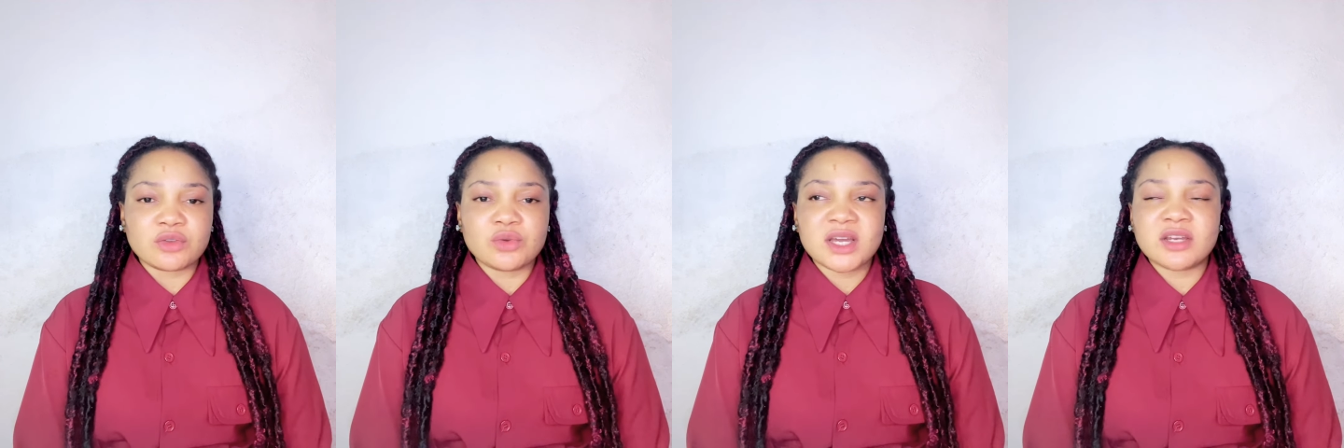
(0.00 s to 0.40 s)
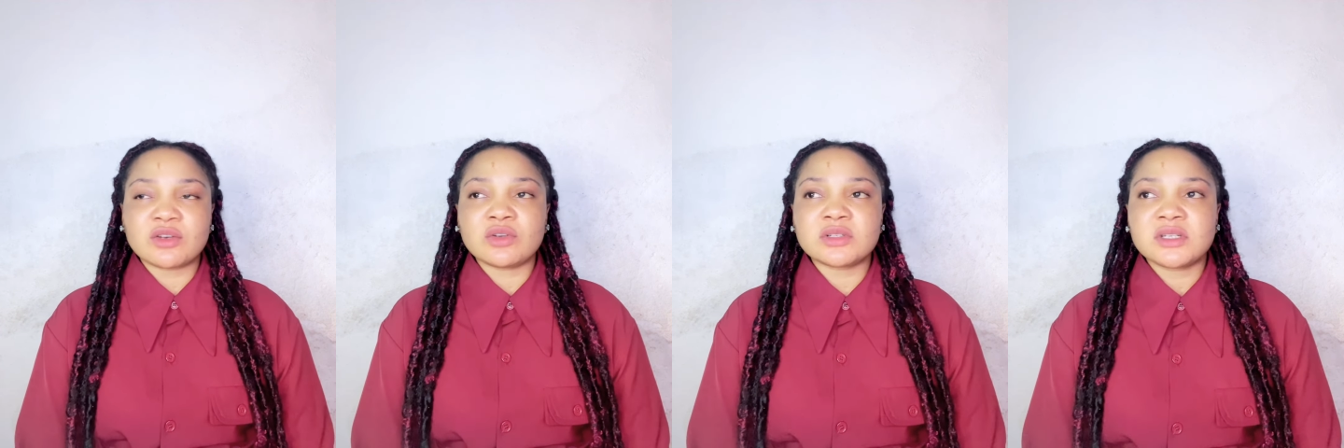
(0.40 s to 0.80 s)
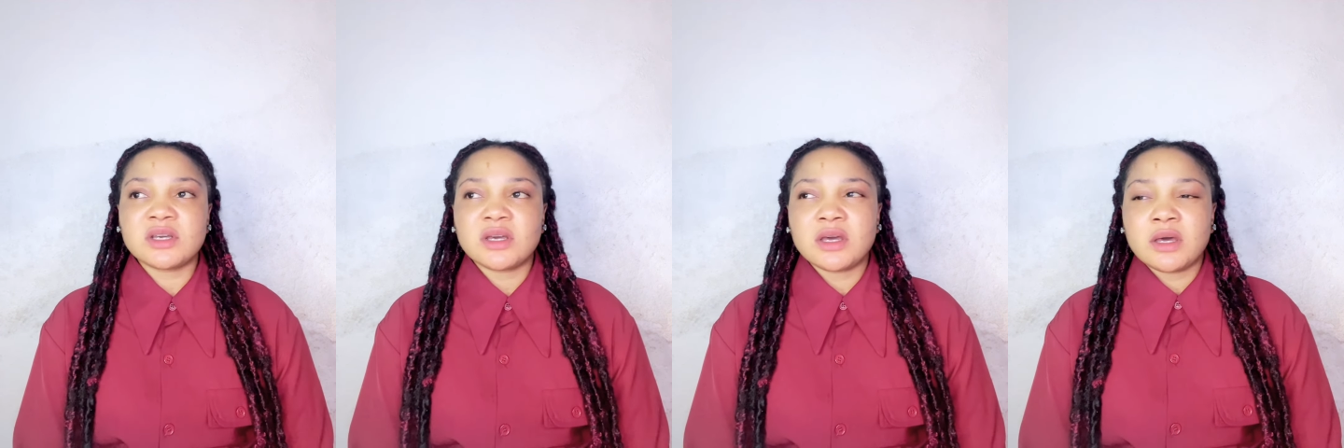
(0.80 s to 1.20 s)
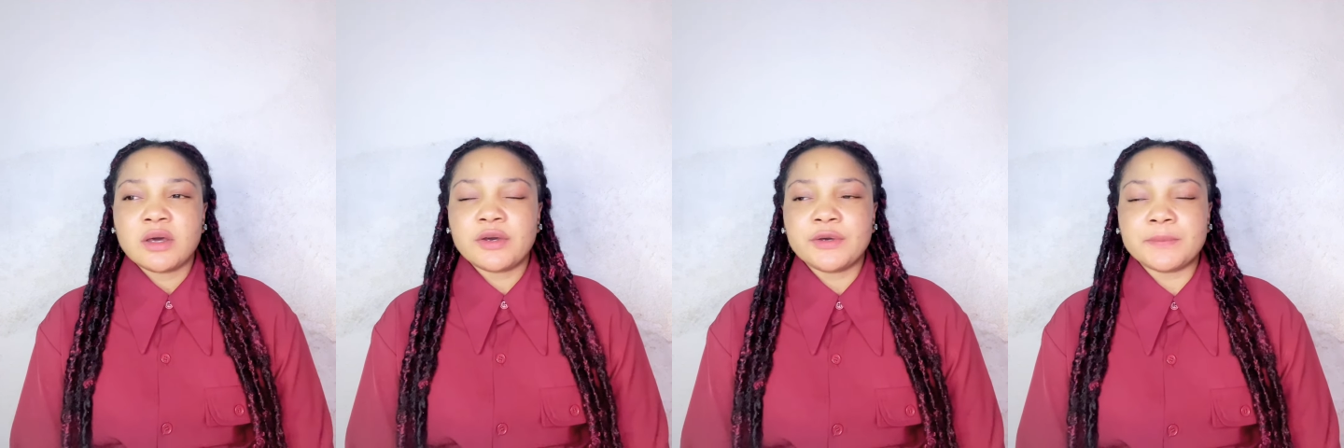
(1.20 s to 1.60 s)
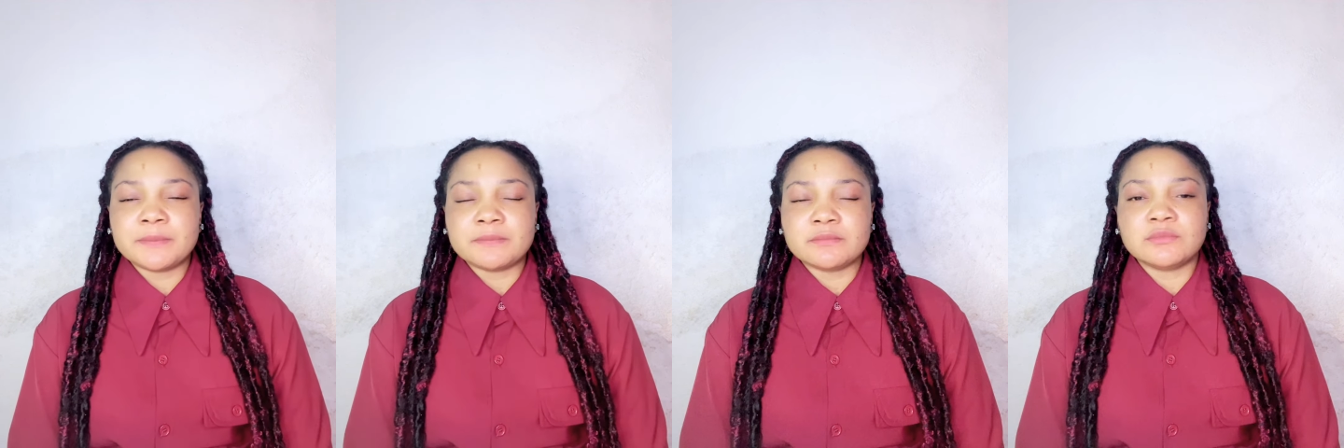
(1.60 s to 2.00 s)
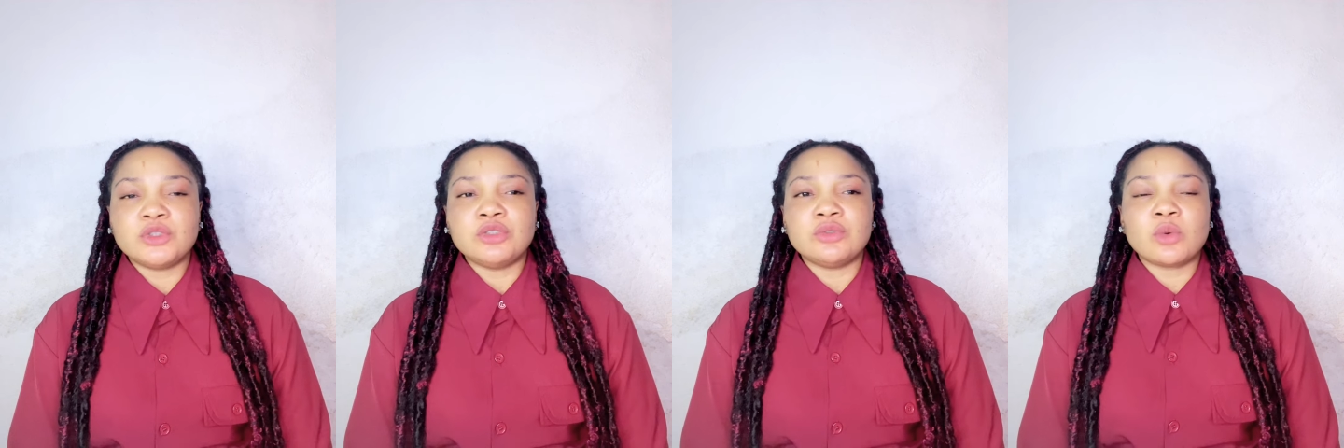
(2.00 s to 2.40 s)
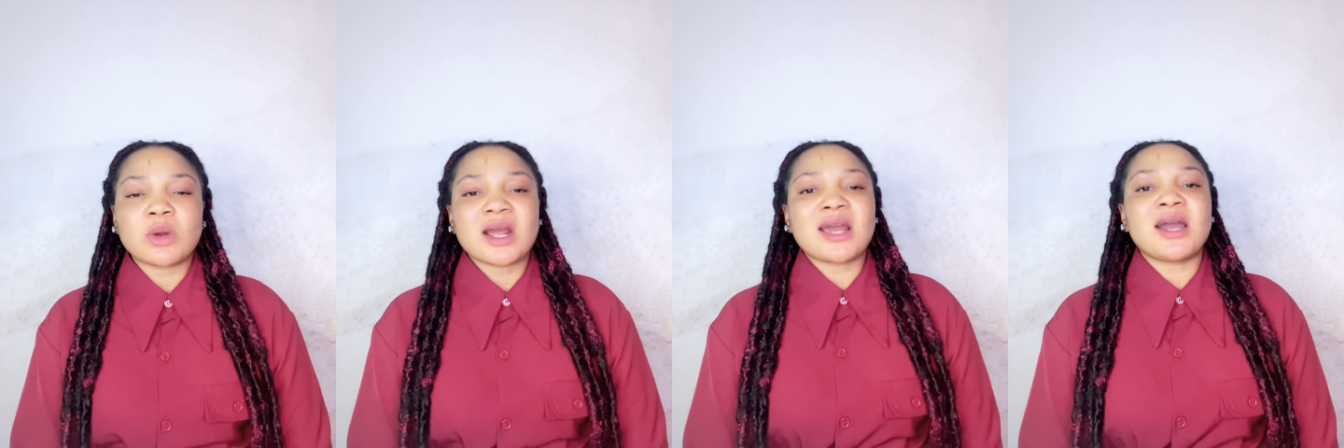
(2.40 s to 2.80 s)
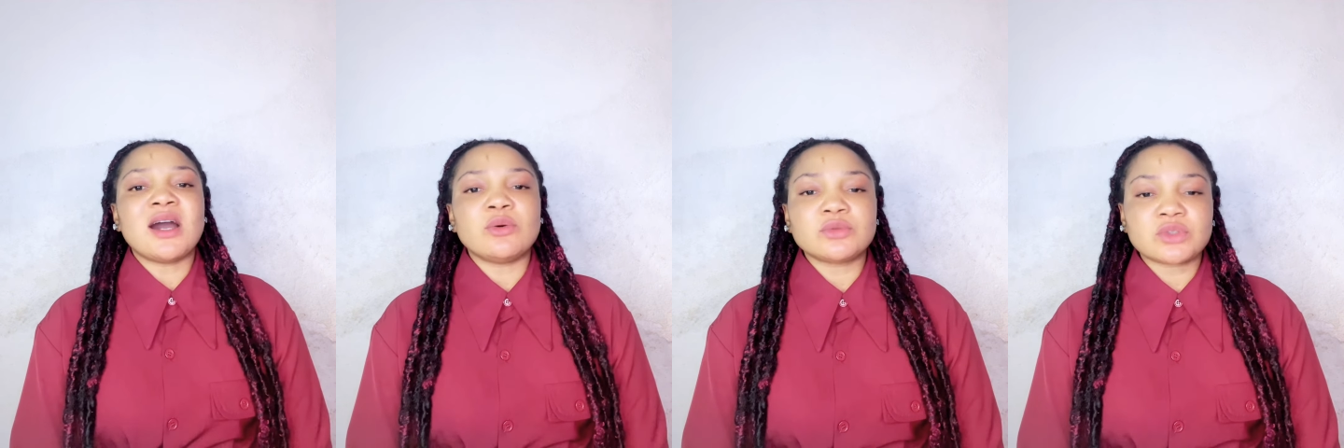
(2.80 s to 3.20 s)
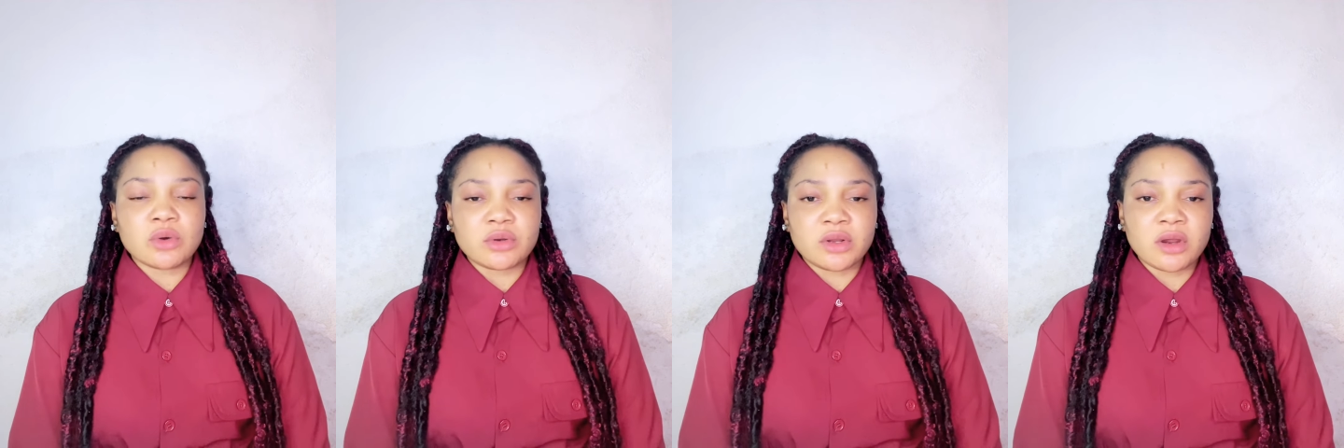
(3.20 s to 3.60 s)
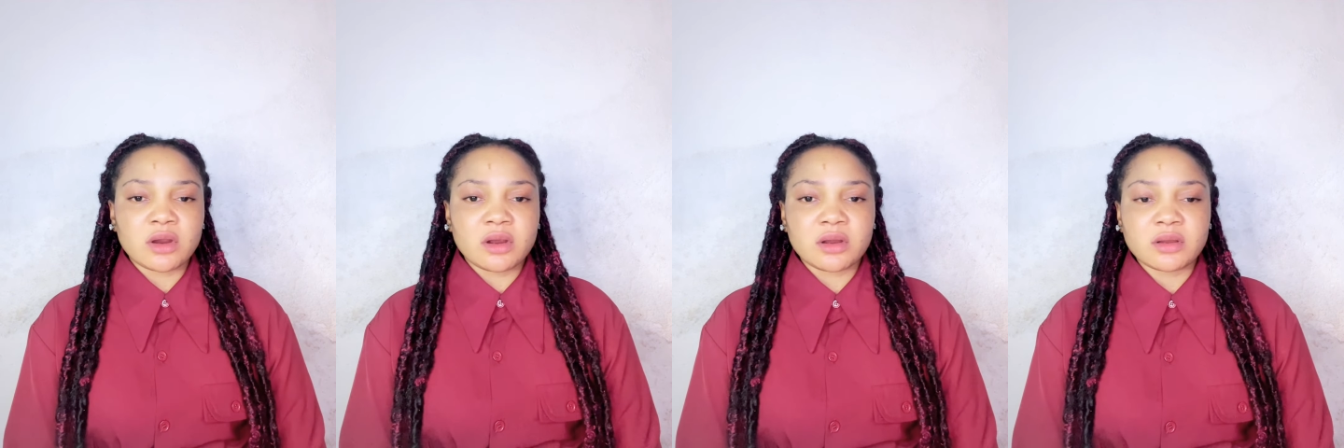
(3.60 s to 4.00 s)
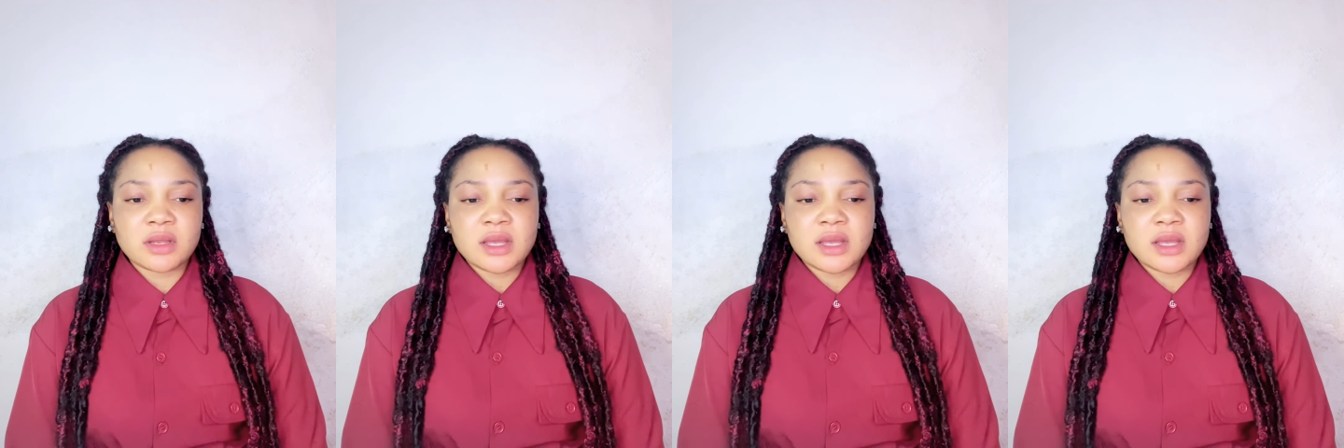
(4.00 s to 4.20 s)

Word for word: You cannot, um, you know, count on her